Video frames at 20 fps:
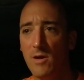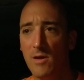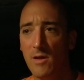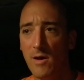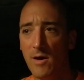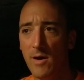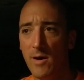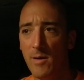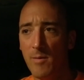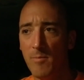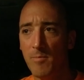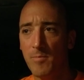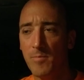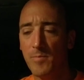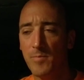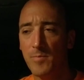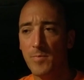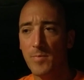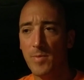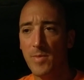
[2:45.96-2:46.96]

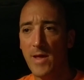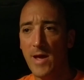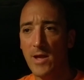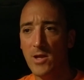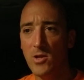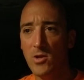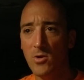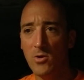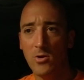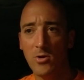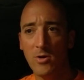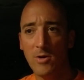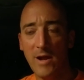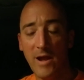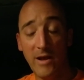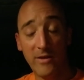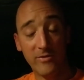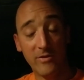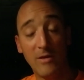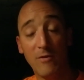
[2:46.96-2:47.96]
that you're
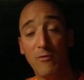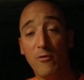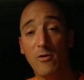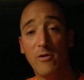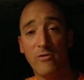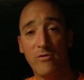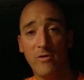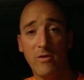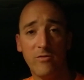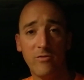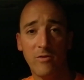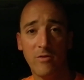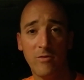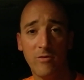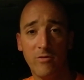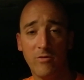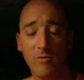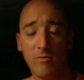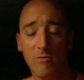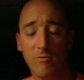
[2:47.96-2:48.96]
asking for
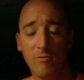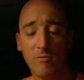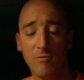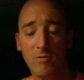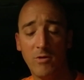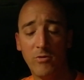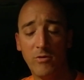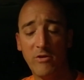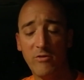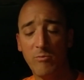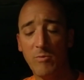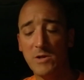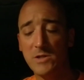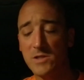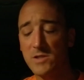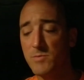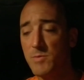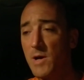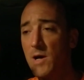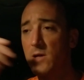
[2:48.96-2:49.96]
assistance really as much
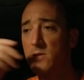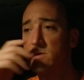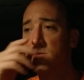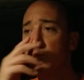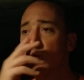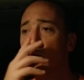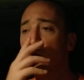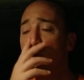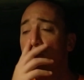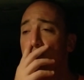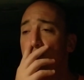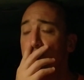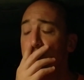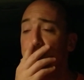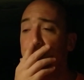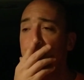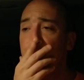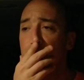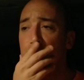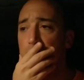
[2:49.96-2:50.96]
as possible.
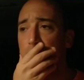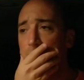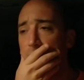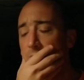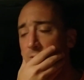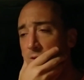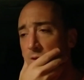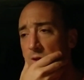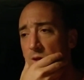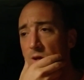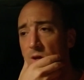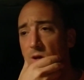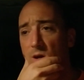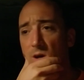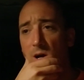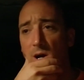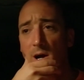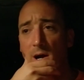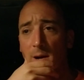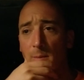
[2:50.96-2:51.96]

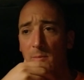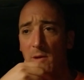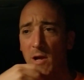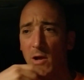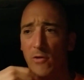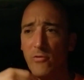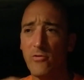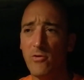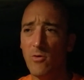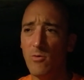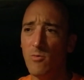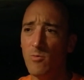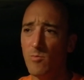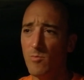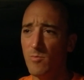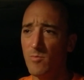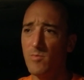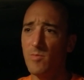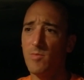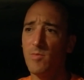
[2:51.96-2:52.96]
I also
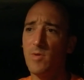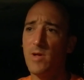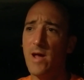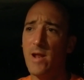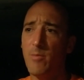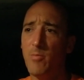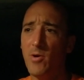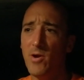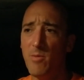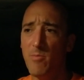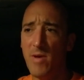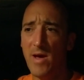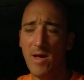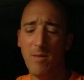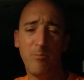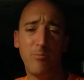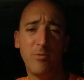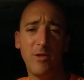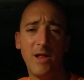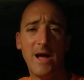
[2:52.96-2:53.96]
got a pretty
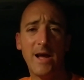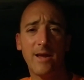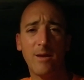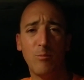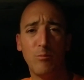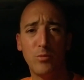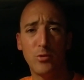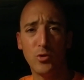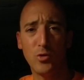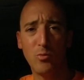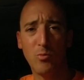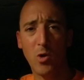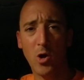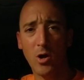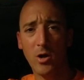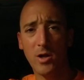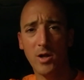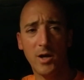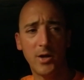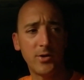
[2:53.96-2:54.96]
bad black and blue
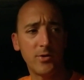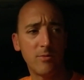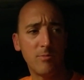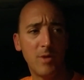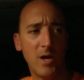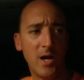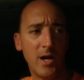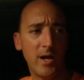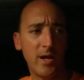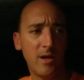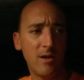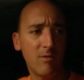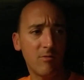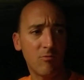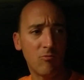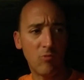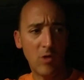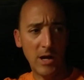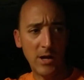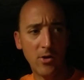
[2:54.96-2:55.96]
mark under my
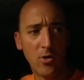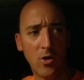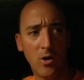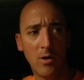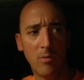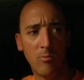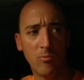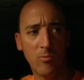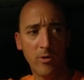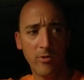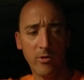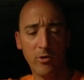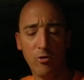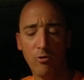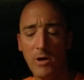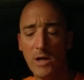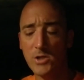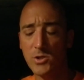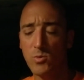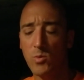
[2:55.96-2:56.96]
right arm where the
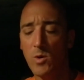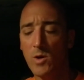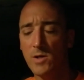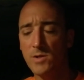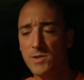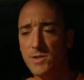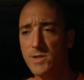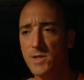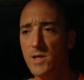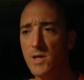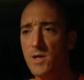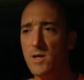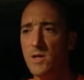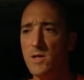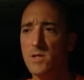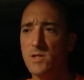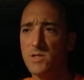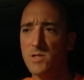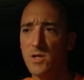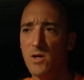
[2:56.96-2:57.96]
crutch was.
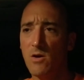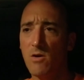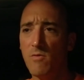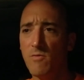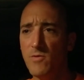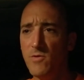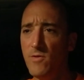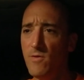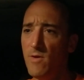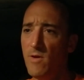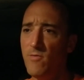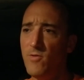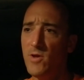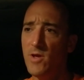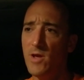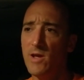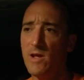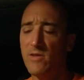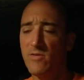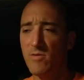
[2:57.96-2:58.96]
So if you
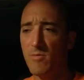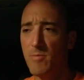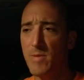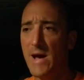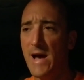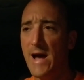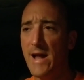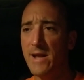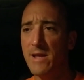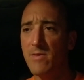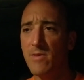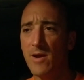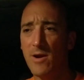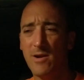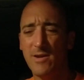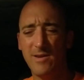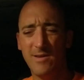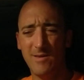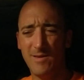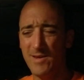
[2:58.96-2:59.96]
could get some padding there. It
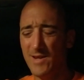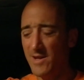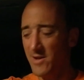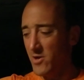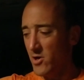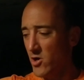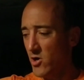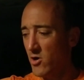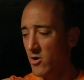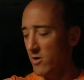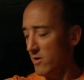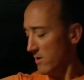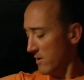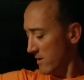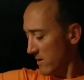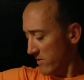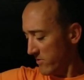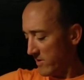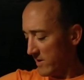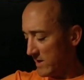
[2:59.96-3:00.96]
didn't hurt, and
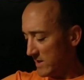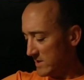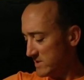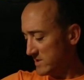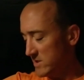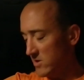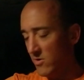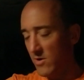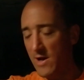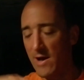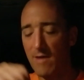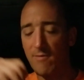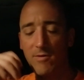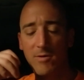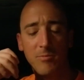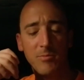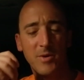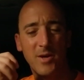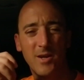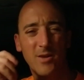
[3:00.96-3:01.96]
I think I still have it,
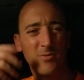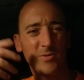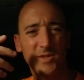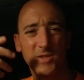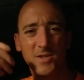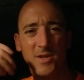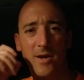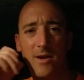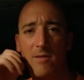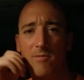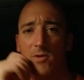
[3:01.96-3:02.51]
but it was just kind of